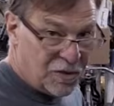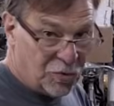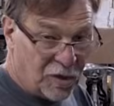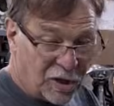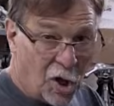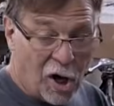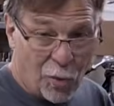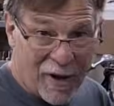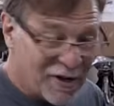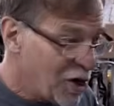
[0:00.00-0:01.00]
Well, a long
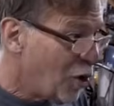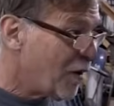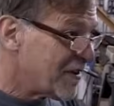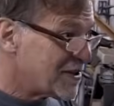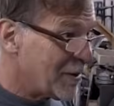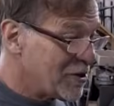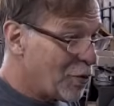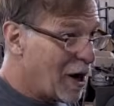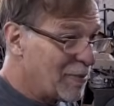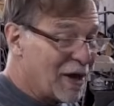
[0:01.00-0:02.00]
way to go on the
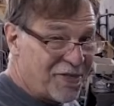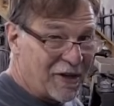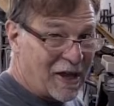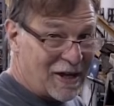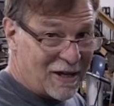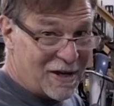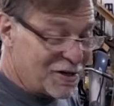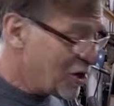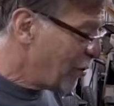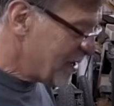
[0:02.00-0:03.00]
WR, but I think I can get
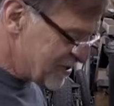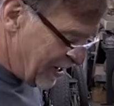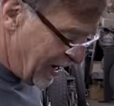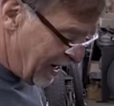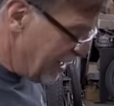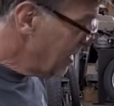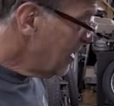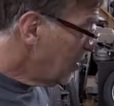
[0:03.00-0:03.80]
it going today.